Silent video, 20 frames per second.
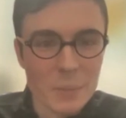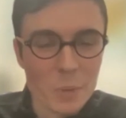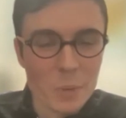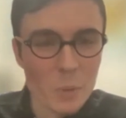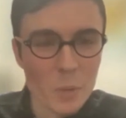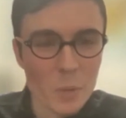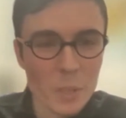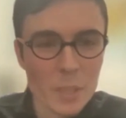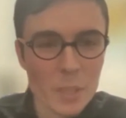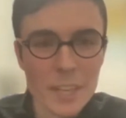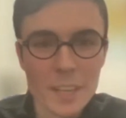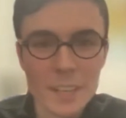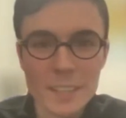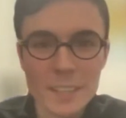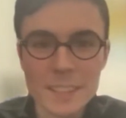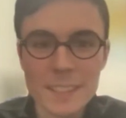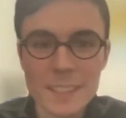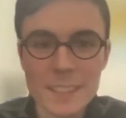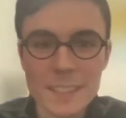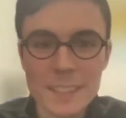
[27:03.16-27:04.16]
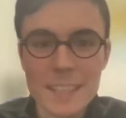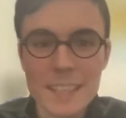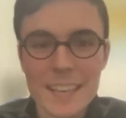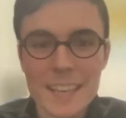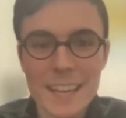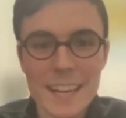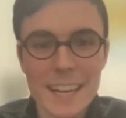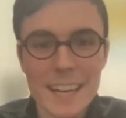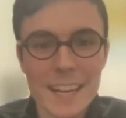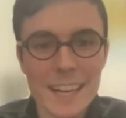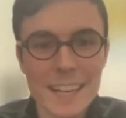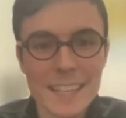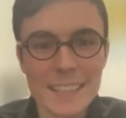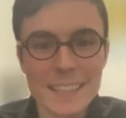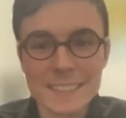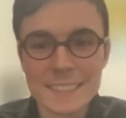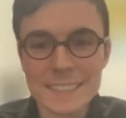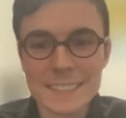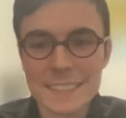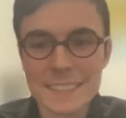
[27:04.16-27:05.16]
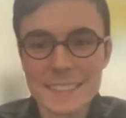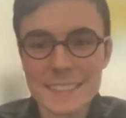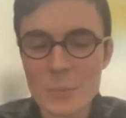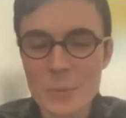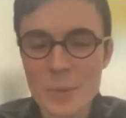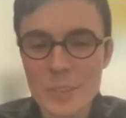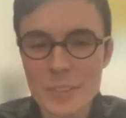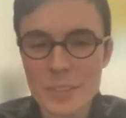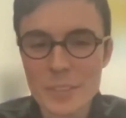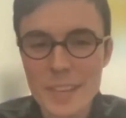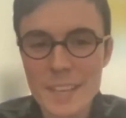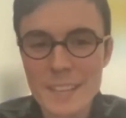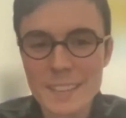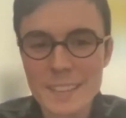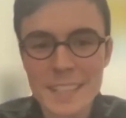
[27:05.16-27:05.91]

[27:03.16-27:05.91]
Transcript: we're working on. And with that,